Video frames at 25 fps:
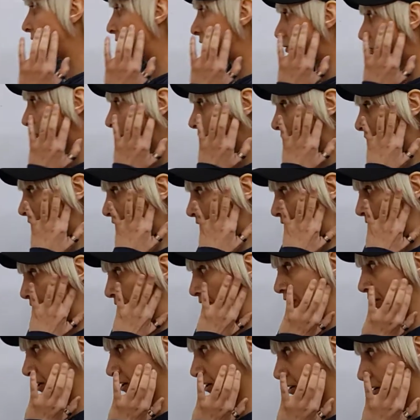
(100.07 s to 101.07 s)
see what I have
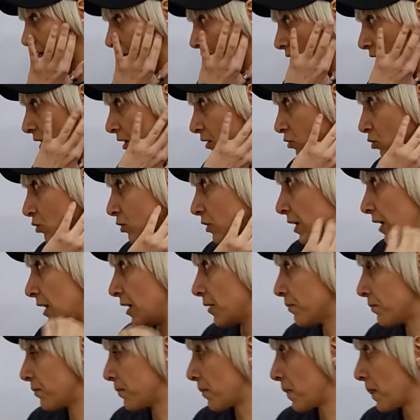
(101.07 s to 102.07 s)
here uh, today.
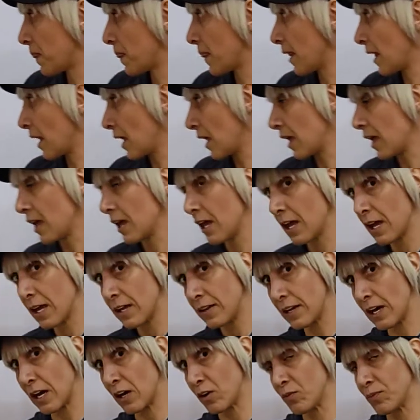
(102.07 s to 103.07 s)

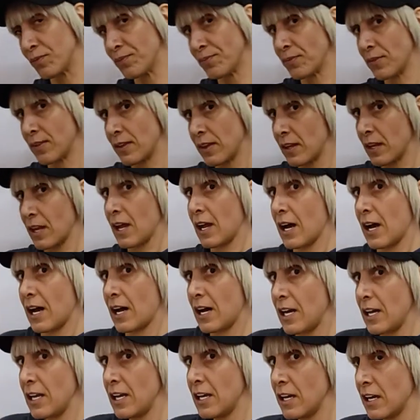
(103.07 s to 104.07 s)
Now,
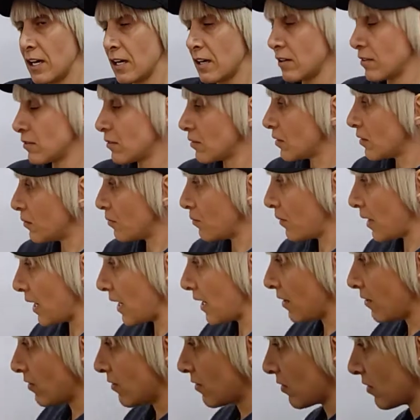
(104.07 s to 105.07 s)
I
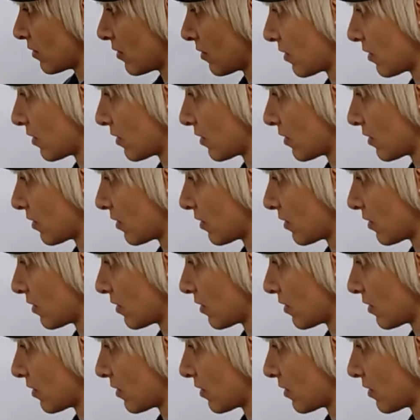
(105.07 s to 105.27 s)
made